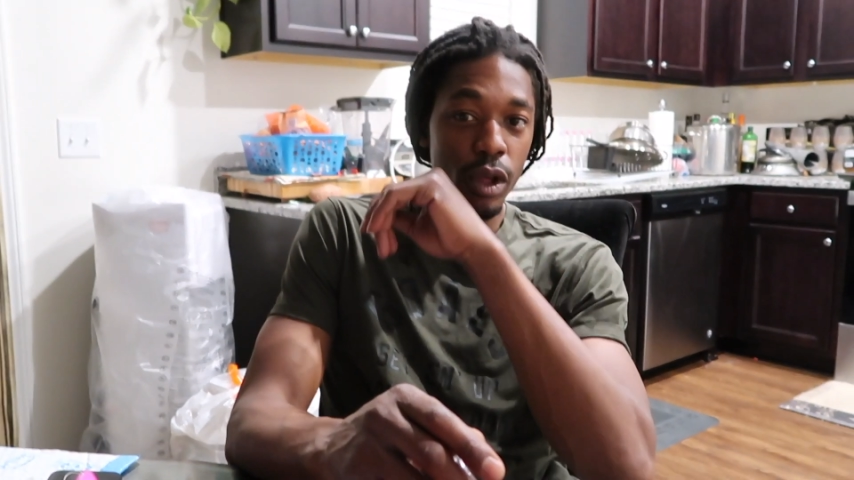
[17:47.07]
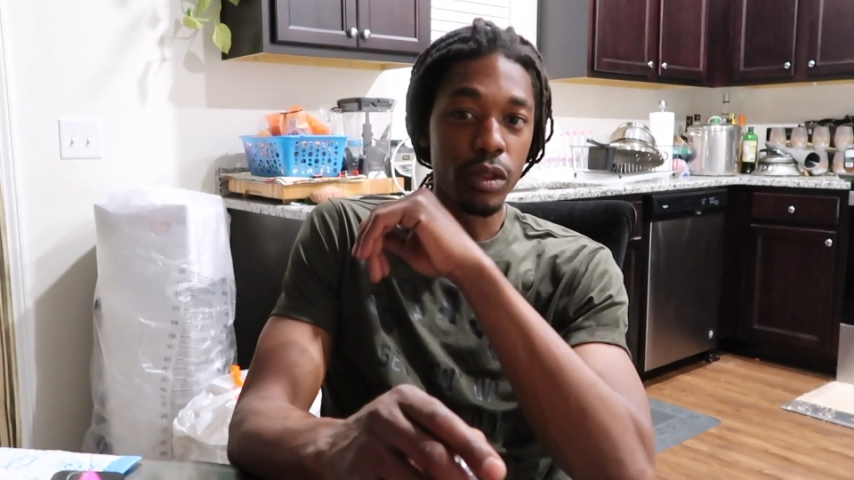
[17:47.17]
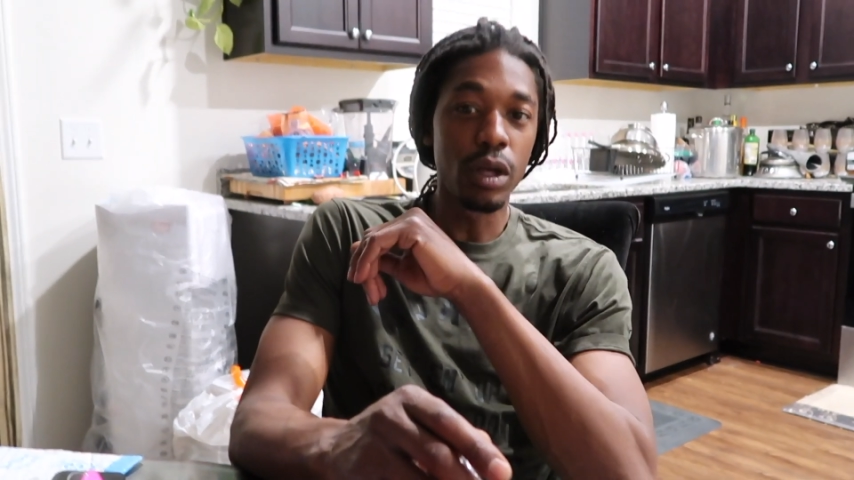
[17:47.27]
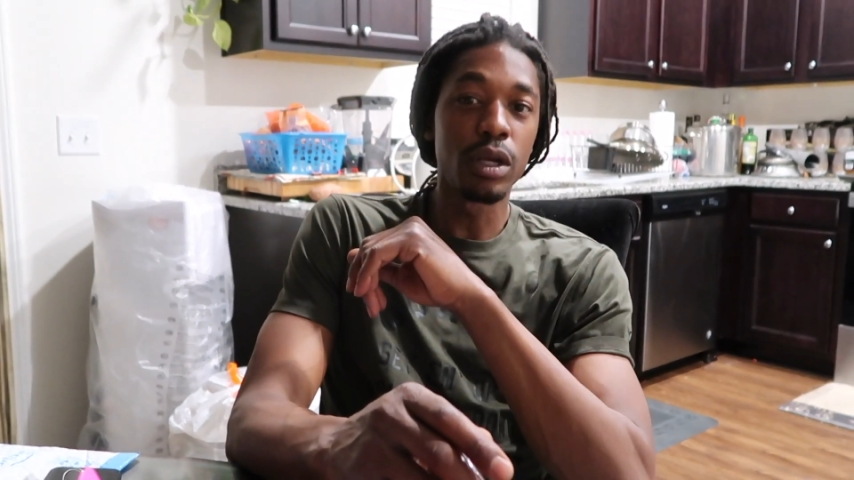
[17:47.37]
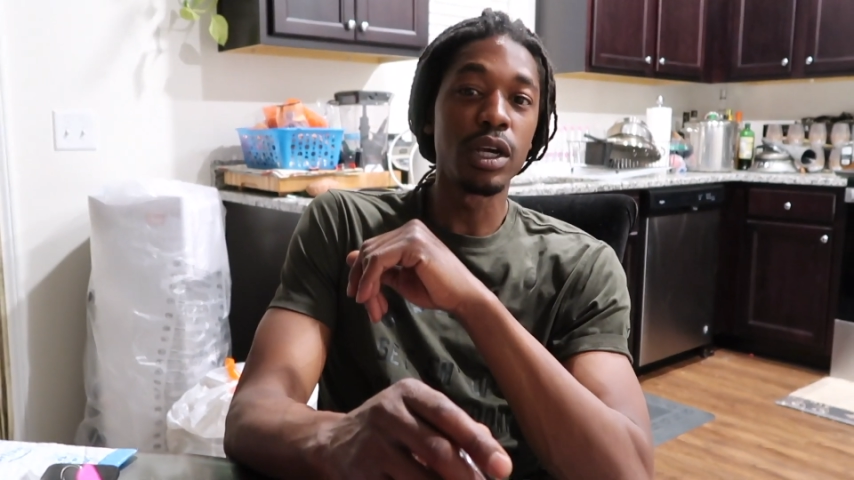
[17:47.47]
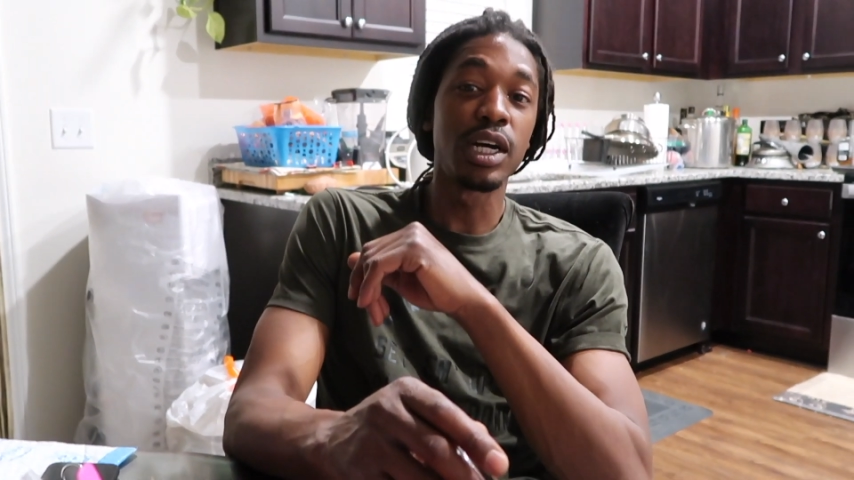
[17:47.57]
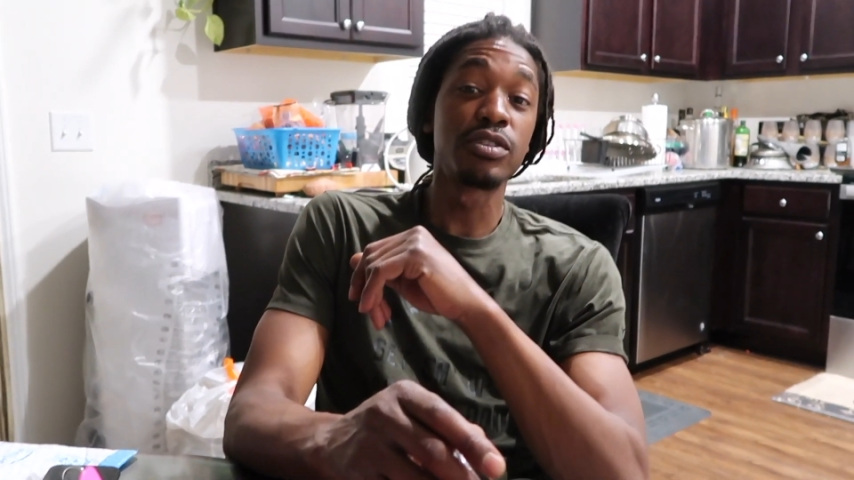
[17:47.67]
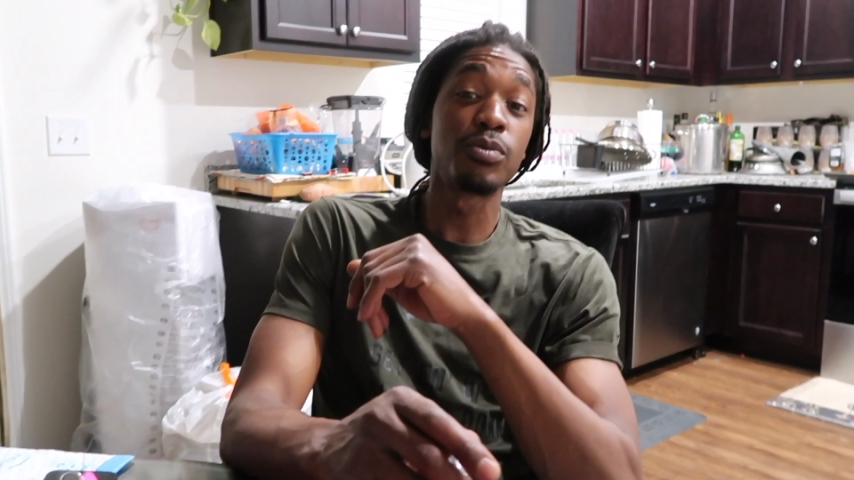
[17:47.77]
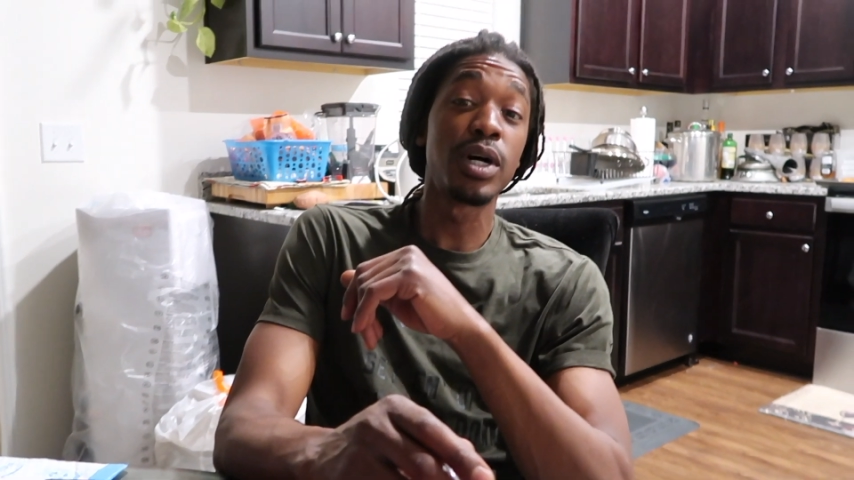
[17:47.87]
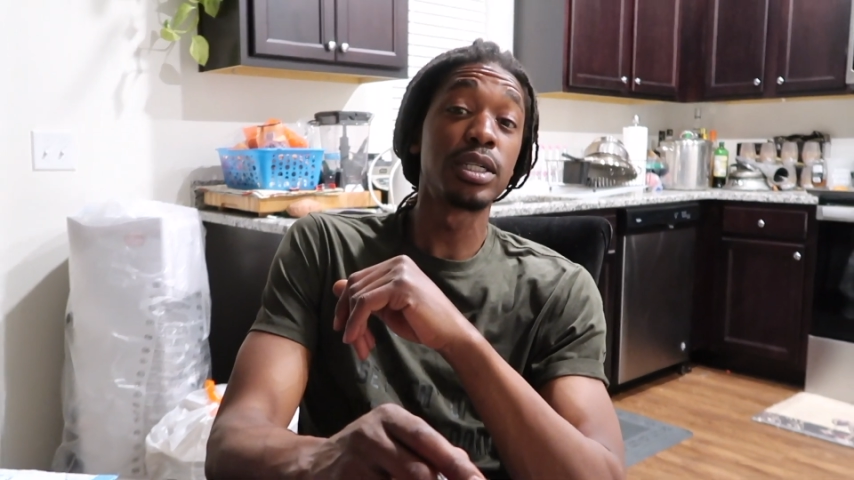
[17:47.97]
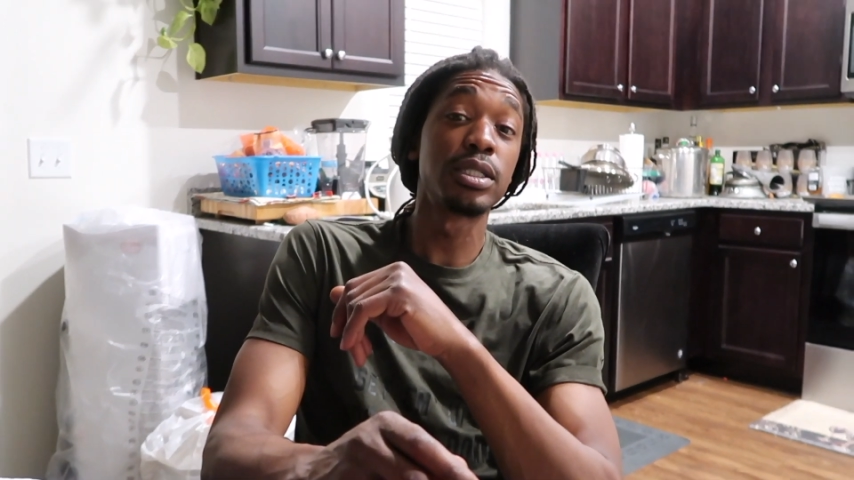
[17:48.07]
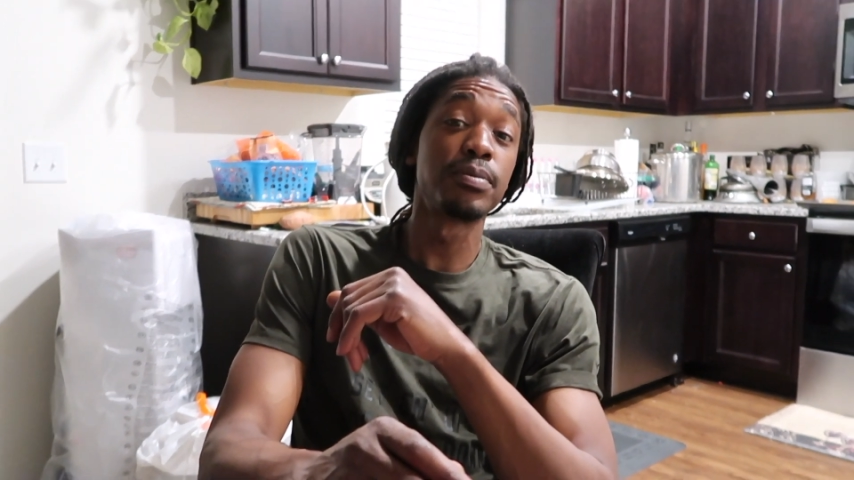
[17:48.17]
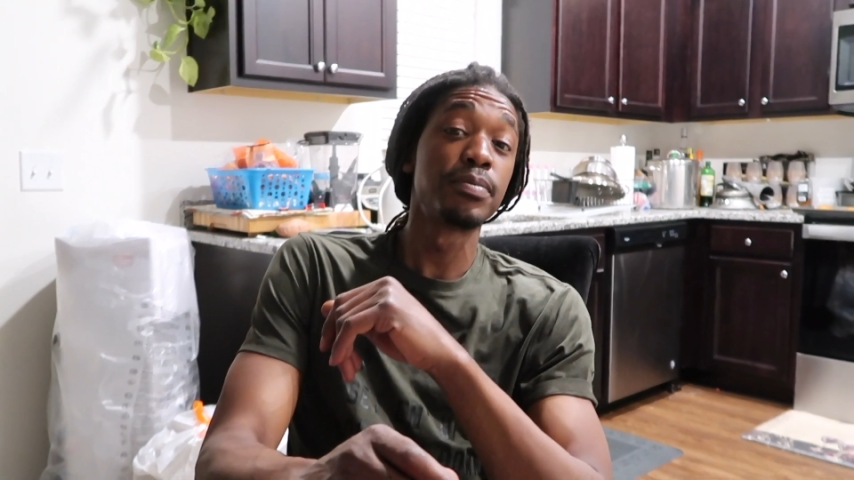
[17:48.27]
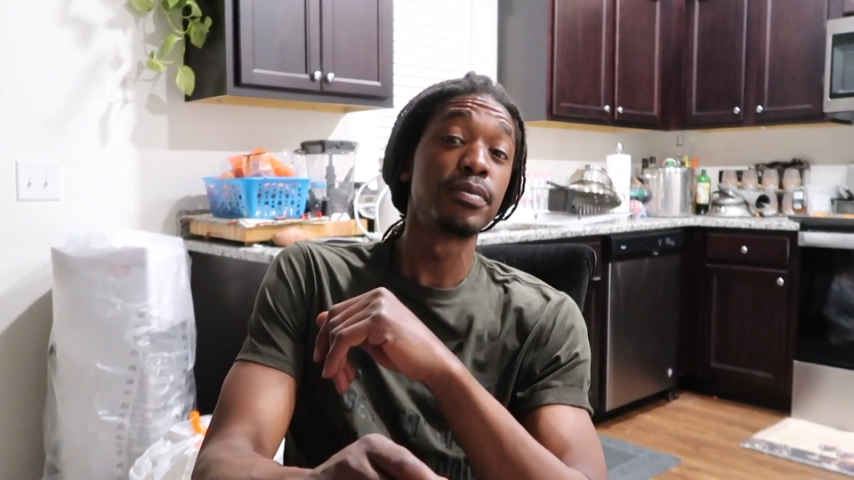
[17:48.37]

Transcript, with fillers: Thank you guys for watching.